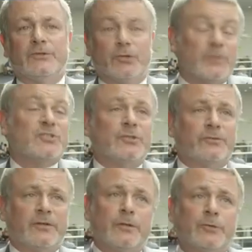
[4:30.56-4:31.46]
The question
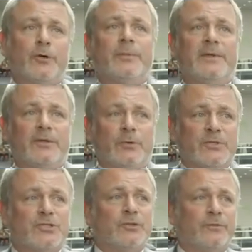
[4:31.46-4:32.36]
of outcome and the
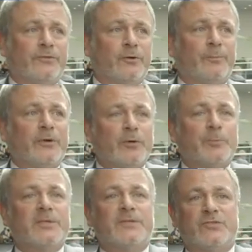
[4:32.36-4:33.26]
question of
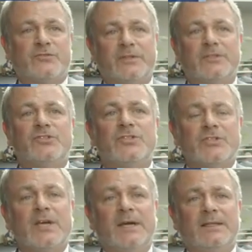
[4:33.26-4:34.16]
perioperative
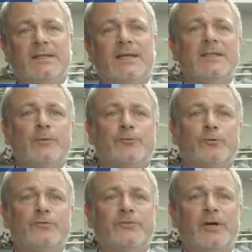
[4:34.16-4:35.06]
strategies that can
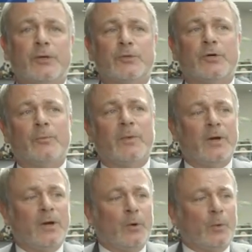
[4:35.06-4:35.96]
improve outcome.
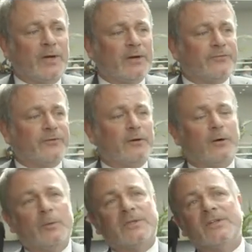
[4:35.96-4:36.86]
We have,
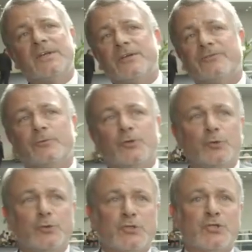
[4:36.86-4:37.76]
with the data from the
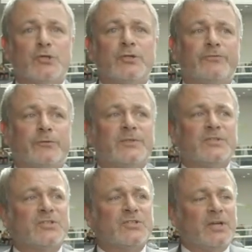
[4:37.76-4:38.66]
user study, for
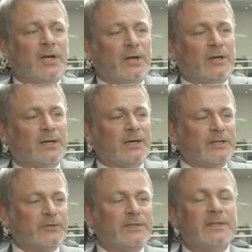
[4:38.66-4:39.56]
instance, a
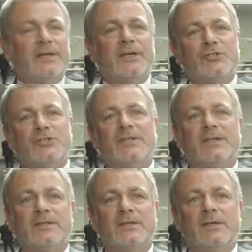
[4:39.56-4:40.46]
clear indication
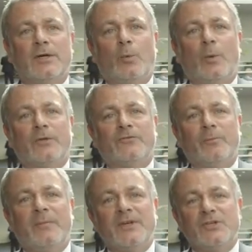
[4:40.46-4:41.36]
that one of the
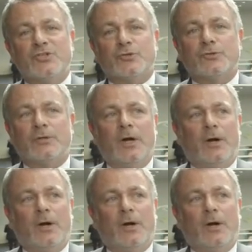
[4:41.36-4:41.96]
major